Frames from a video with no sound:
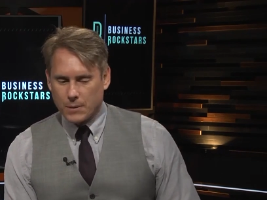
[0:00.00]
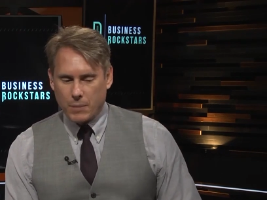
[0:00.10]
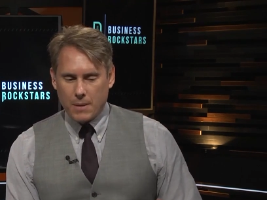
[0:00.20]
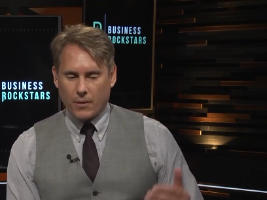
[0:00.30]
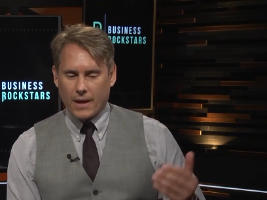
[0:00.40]

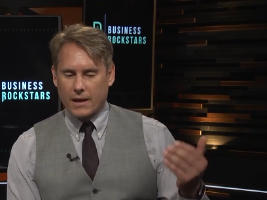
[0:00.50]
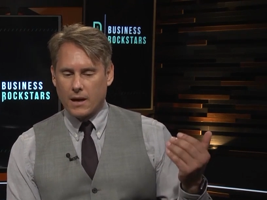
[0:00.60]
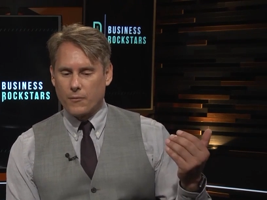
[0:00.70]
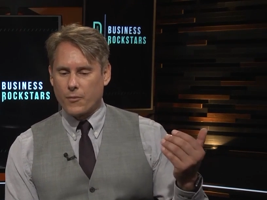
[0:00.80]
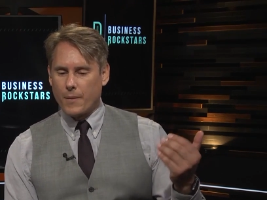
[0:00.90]
People that
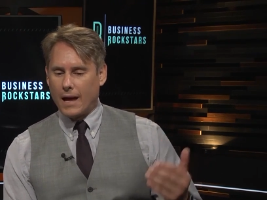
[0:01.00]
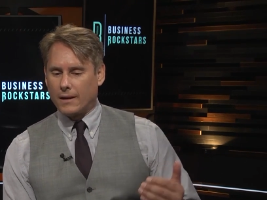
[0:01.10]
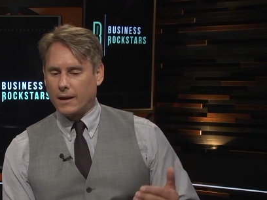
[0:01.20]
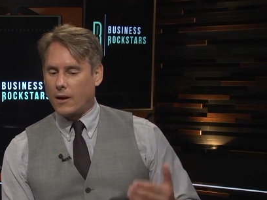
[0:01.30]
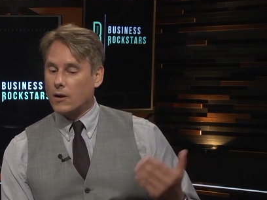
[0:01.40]
come from
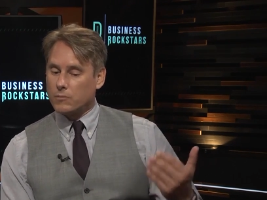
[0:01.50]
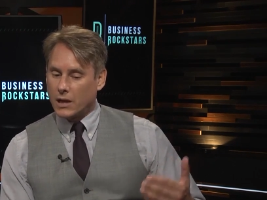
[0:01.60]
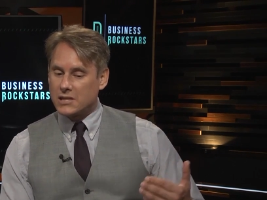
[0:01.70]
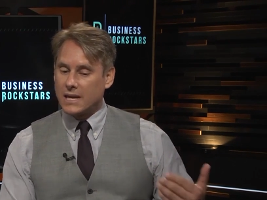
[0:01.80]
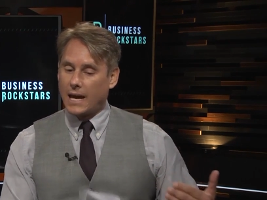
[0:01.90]
LA, or
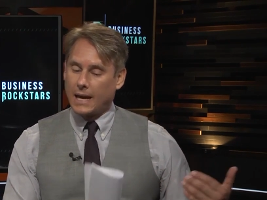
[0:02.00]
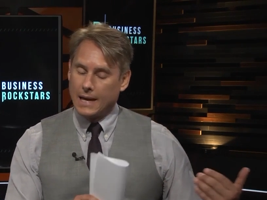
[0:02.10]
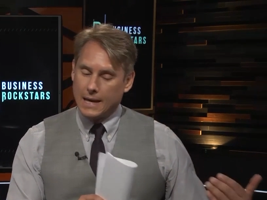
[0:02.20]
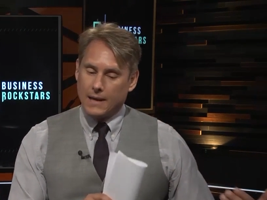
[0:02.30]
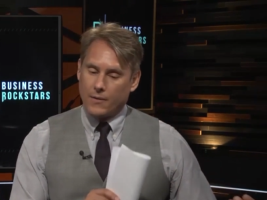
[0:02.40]
let's say
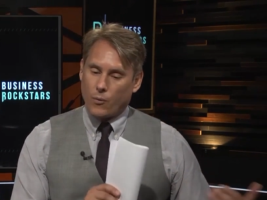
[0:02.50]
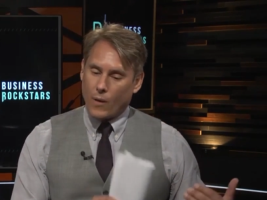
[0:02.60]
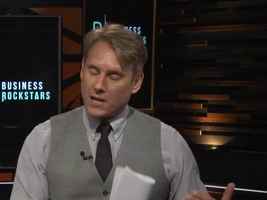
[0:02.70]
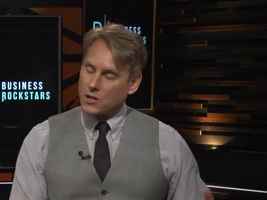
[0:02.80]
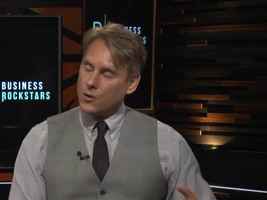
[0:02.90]
the
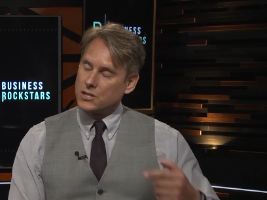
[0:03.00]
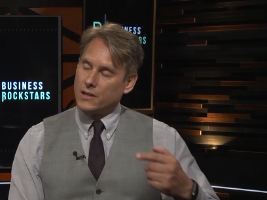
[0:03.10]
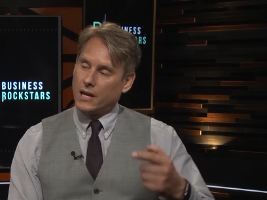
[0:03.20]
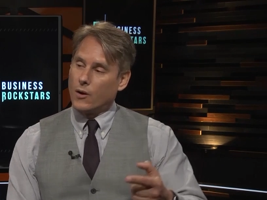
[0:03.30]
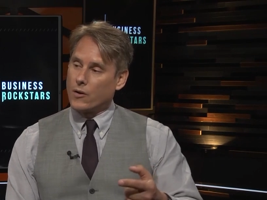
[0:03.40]
West Coast,
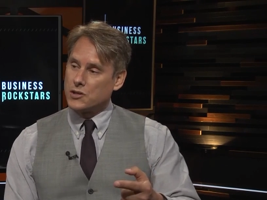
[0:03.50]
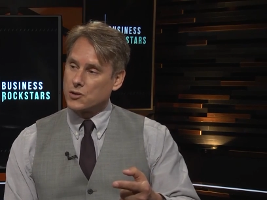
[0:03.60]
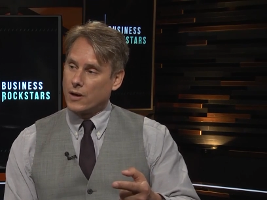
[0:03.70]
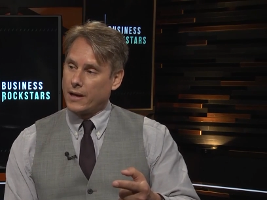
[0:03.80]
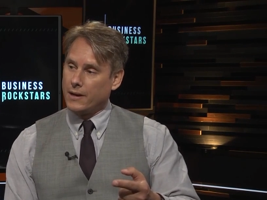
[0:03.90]
and they go to
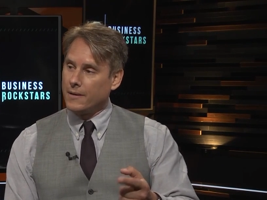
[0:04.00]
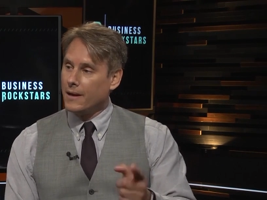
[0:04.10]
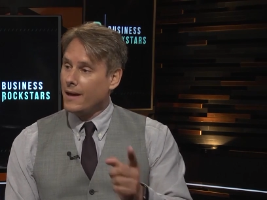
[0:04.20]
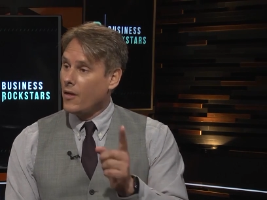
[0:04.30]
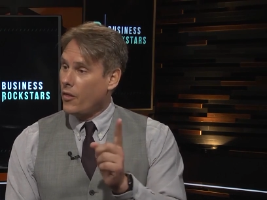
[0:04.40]
Australia,
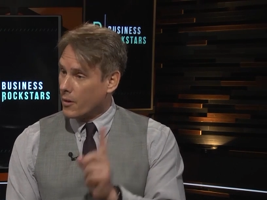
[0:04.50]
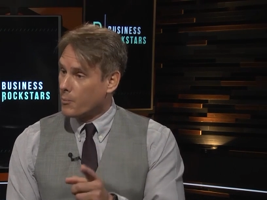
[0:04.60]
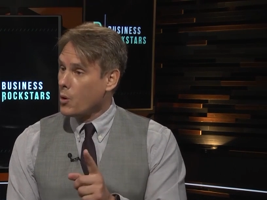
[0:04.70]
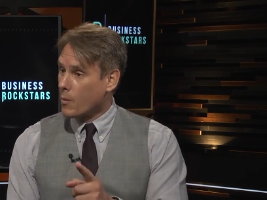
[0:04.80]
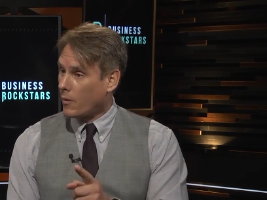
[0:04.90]
they're
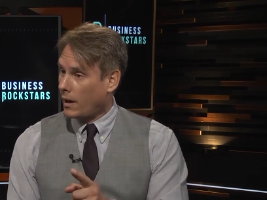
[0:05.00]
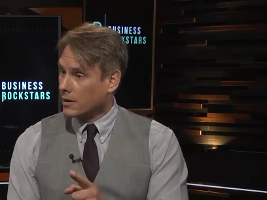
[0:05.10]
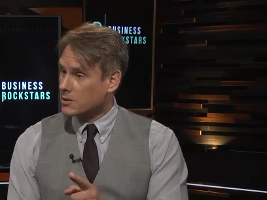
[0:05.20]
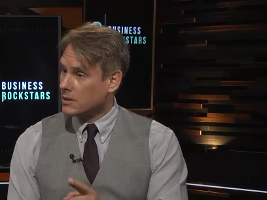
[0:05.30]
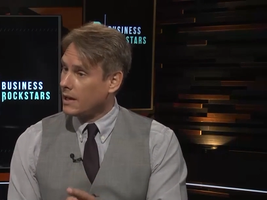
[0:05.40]

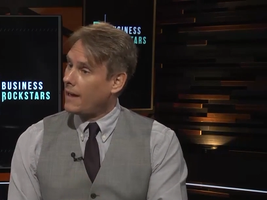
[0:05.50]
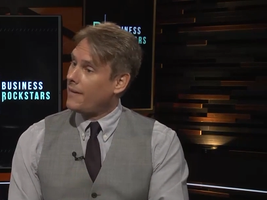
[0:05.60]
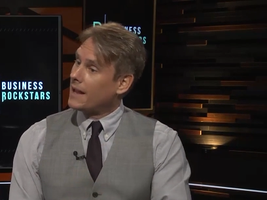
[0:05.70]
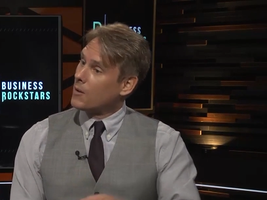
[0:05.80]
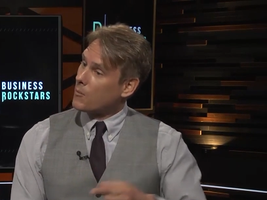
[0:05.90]
boomerangs
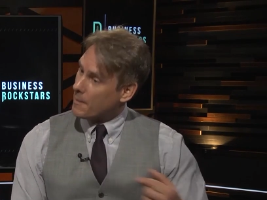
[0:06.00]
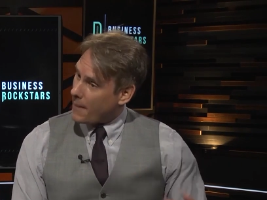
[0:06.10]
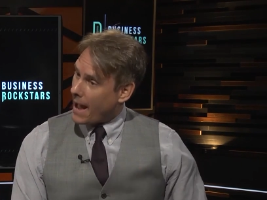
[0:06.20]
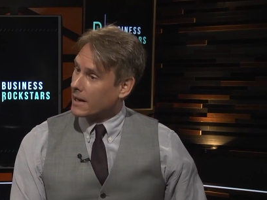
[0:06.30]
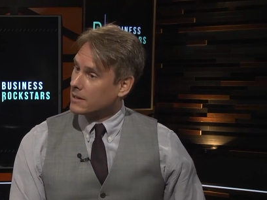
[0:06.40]
and they come right
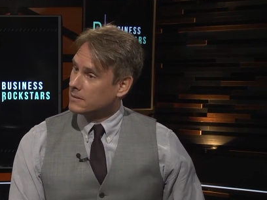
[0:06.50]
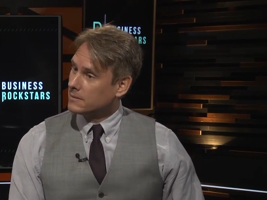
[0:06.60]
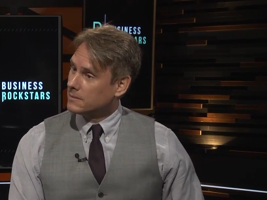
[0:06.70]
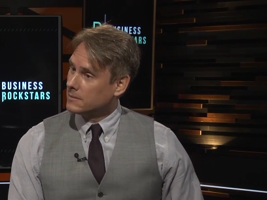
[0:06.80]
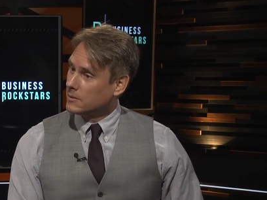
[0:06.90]
back.
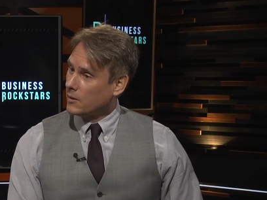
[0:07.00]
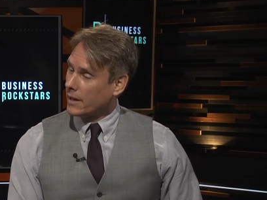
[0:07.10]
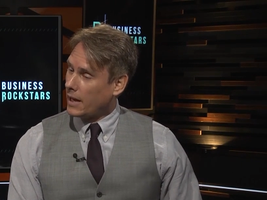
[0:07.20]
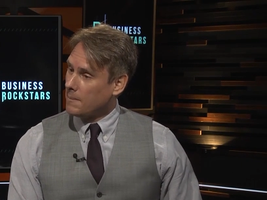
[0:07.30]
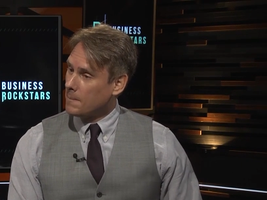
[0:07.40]

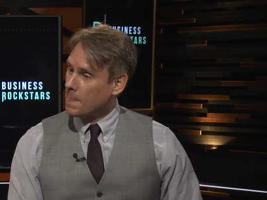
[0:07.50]
Okay?